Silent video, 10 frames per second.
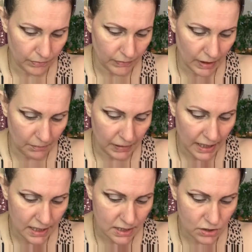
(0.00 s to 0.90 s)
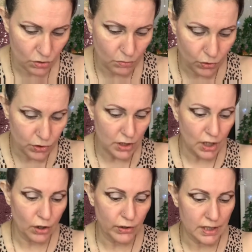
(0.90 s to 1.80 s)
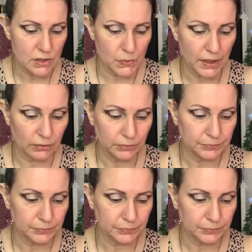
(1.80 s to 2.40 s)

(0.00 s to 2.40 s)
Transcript: to place some under the eye as well.